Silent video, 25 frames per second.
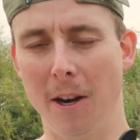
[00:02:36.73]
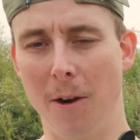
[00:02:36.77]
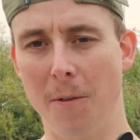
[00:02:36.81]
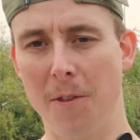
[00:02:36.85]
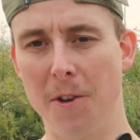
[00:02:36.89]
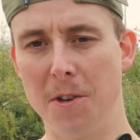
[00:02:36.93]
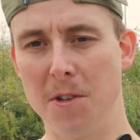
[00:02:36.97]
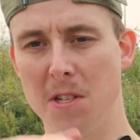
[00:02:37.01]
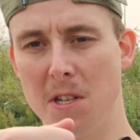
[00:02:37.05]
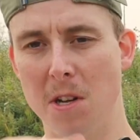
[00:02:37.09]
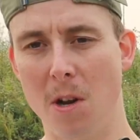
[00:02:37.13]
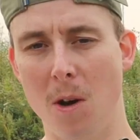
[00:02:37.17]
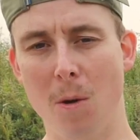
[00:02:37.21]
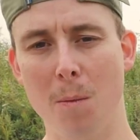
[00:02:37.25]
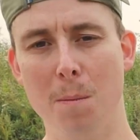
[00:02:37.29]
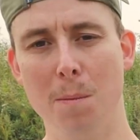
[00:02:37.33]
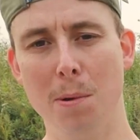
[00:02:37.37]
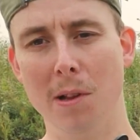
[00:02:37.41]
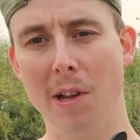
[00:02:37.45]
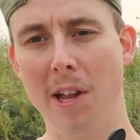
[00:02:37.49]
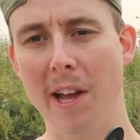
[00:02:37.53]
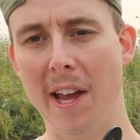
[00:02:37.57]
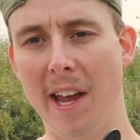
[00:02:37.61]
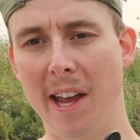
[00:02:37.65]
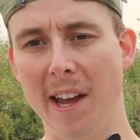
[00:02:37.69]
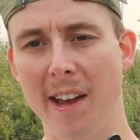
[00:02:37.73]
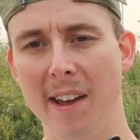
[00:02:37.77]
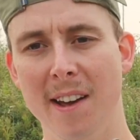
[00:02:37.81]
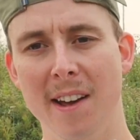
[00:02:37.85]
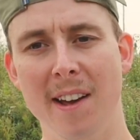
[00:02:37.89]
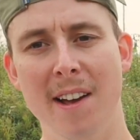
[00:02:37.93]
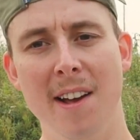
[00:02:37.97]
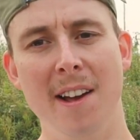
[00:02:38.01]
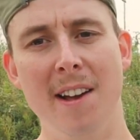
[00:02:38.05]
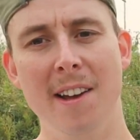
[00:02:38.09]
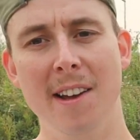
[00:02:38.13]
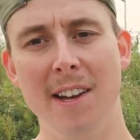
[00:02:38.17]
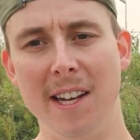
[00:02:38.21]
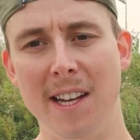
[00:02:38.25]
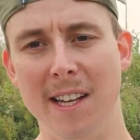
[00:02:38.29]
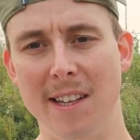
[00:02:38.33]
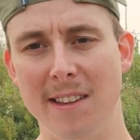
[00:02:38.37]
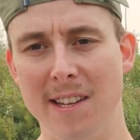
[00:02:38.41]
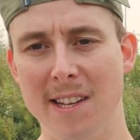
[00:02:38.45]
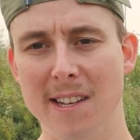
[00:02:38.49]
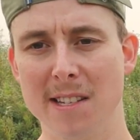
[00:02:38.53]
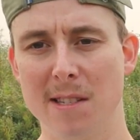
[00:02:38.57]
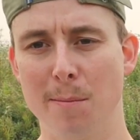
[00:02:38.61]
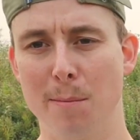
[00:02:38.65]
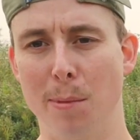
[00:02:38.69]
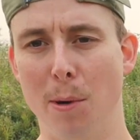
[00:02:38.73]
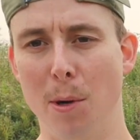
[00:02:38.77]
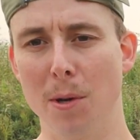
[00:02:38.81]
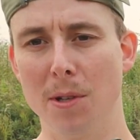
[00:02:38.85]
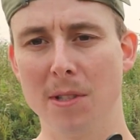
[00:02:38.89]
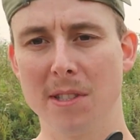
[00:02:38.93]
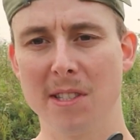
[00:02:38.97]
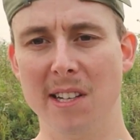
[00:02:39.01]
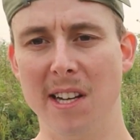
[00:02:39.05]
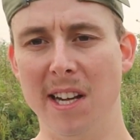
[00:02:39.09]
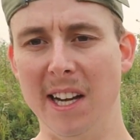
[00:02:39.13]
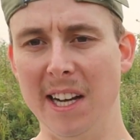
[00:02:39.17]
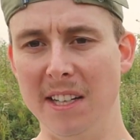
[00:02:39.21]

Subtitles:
know, there's no play in this bolt.